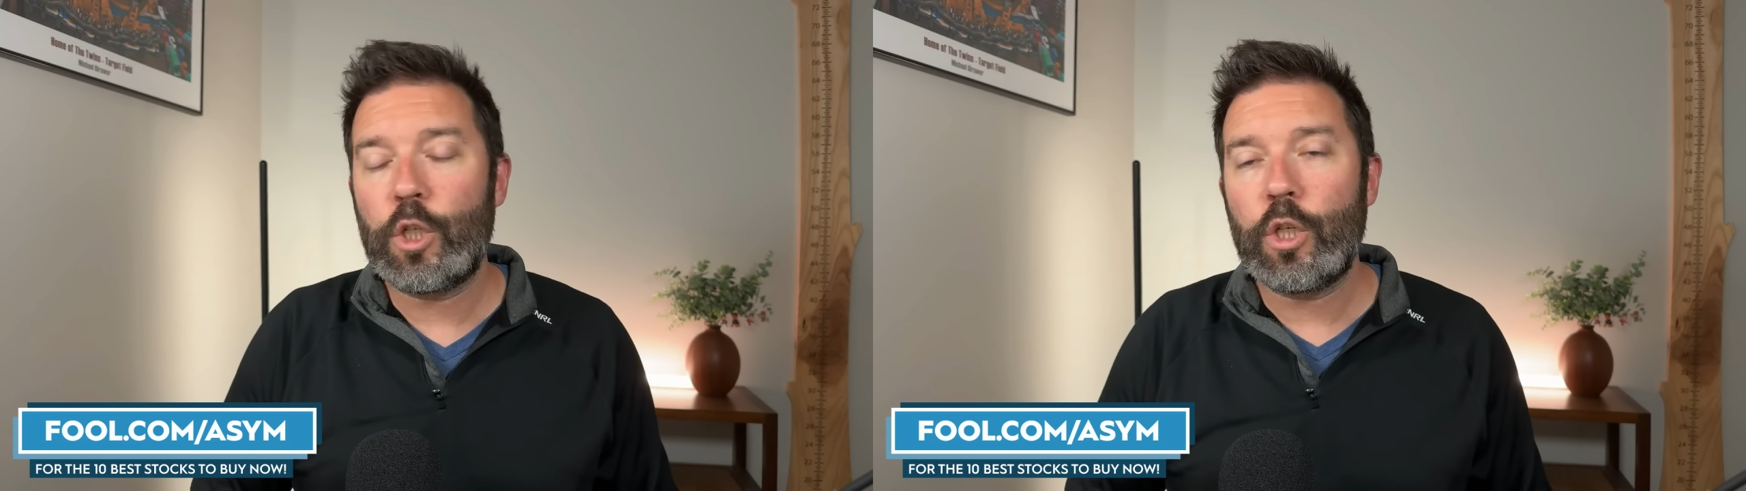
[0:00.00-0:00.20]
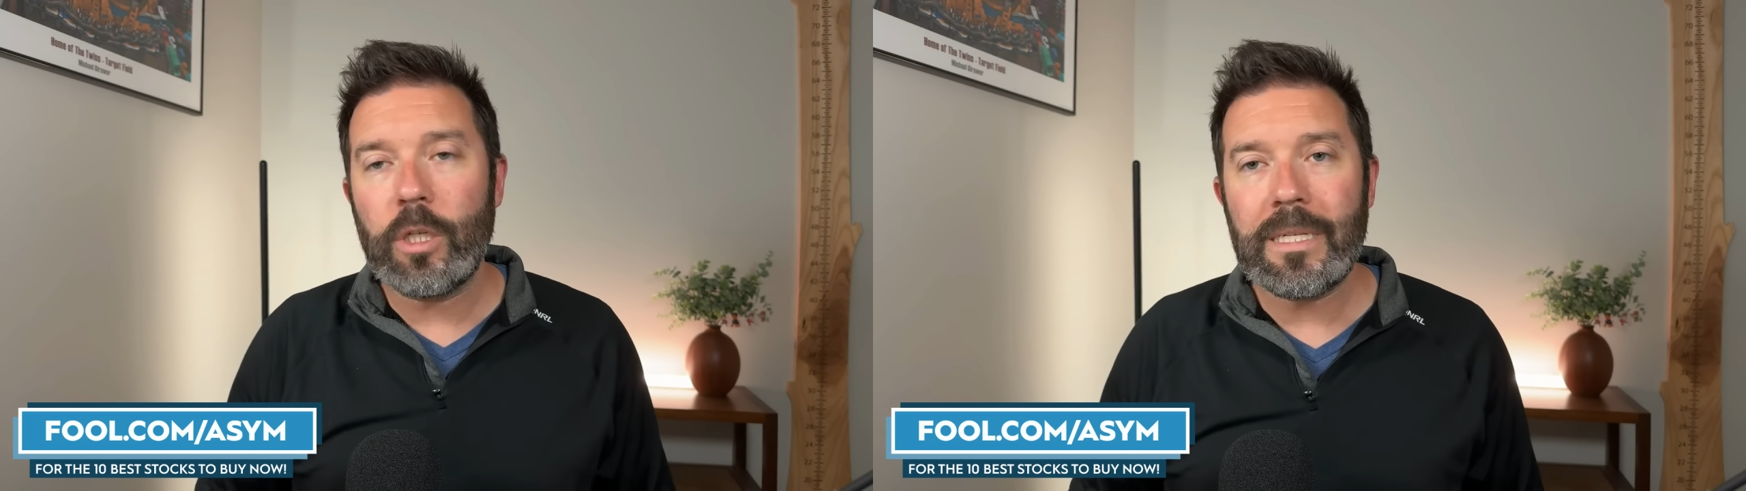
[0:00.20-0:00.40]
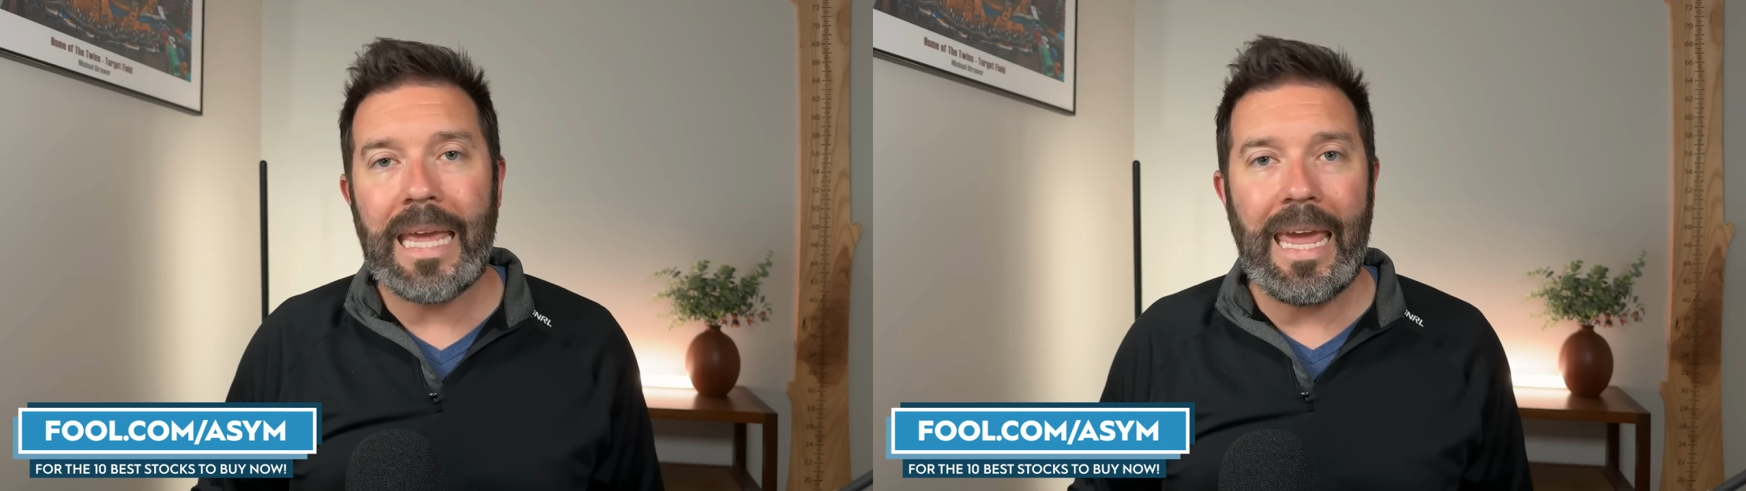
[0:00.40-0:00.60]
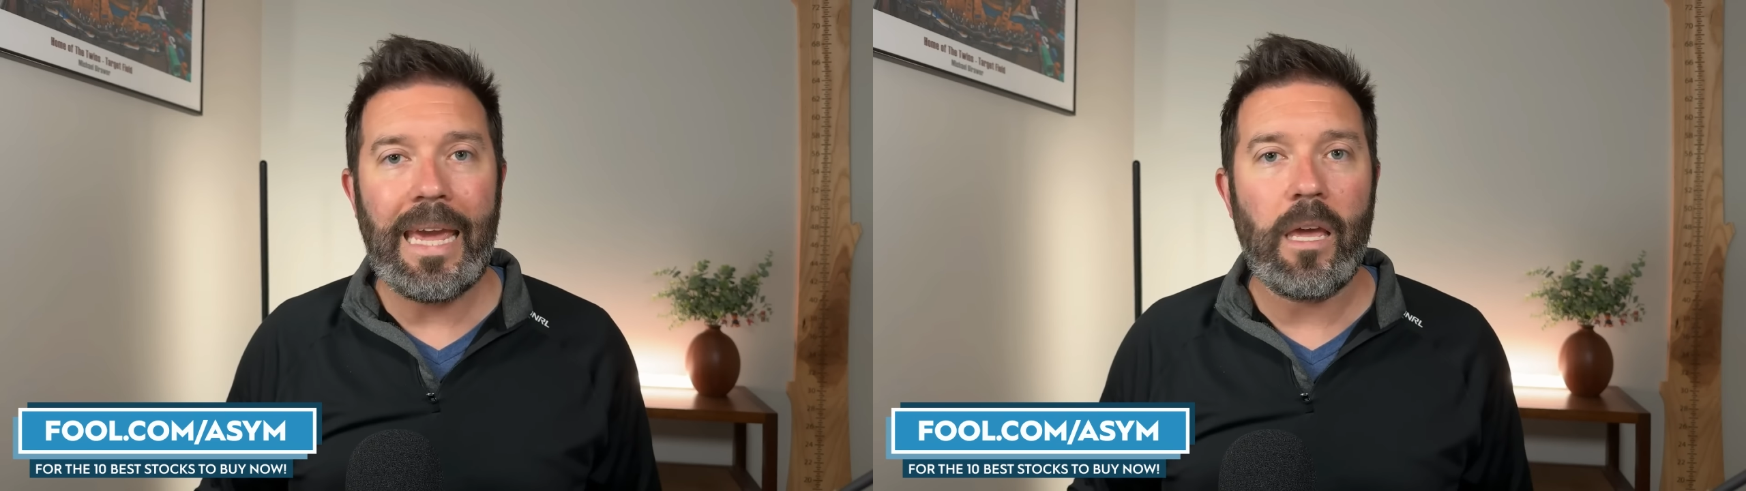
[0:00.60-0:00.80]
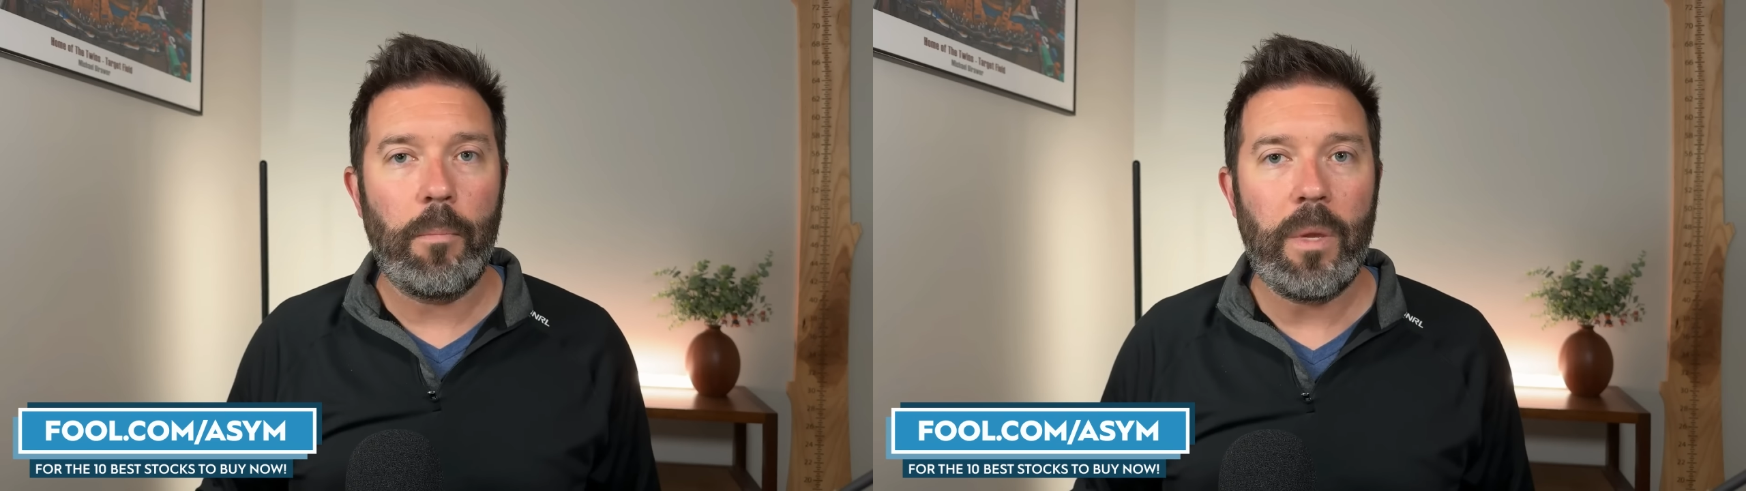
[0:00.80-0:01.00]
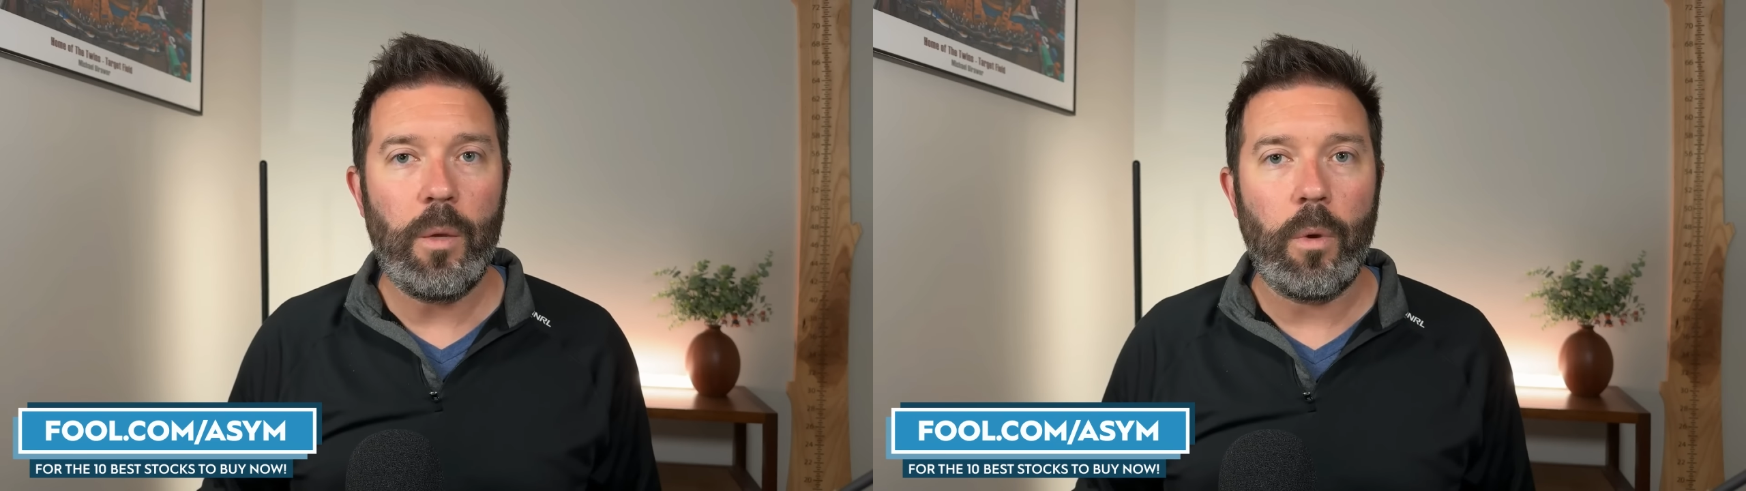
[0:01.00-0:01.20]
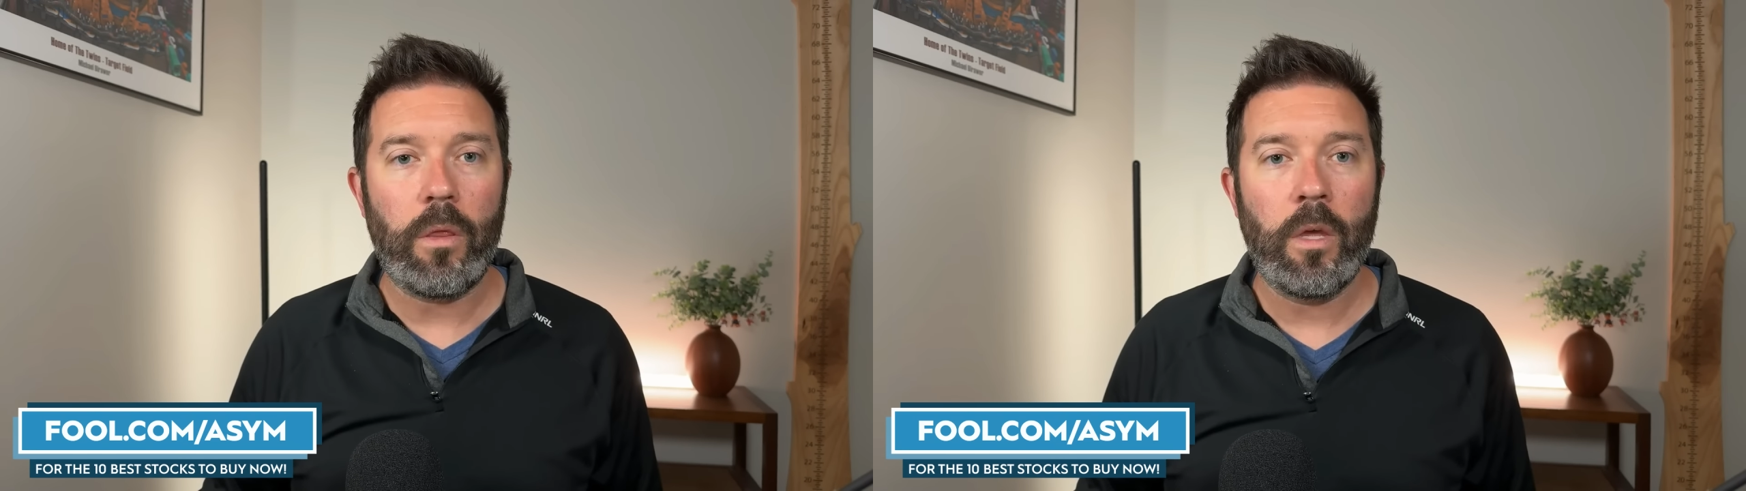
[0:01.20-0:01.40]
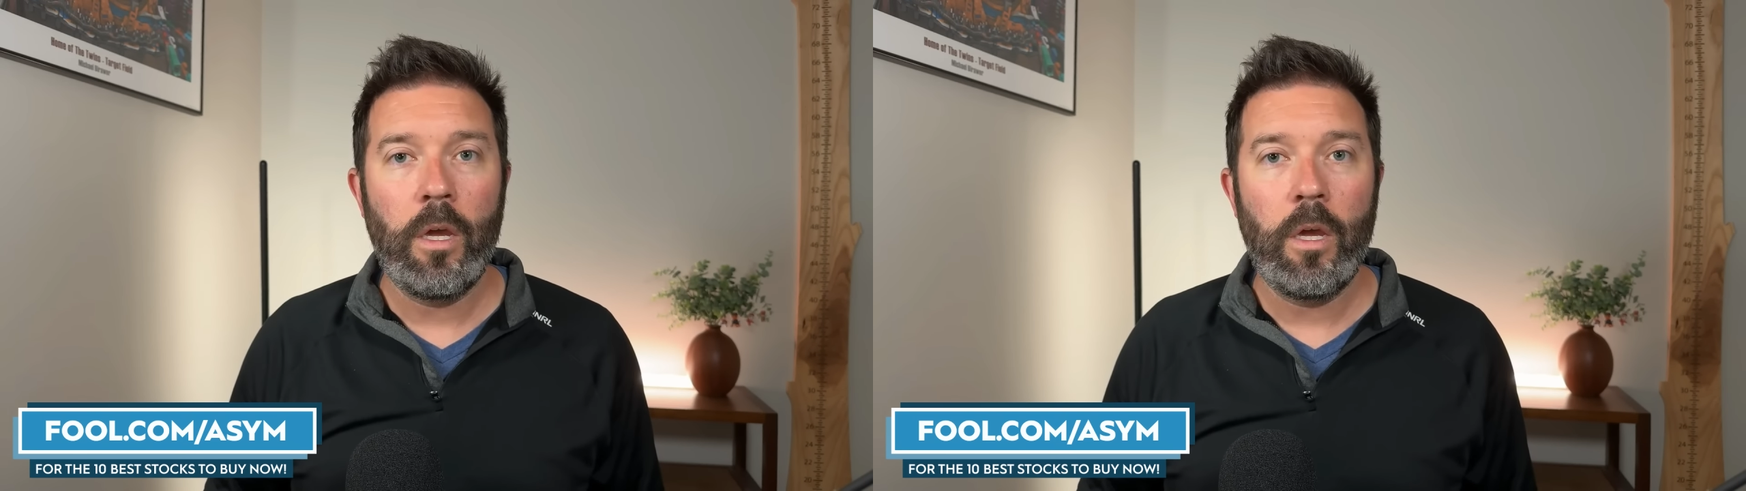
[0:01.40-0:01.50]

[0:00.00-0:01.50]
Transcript: just can't compete with.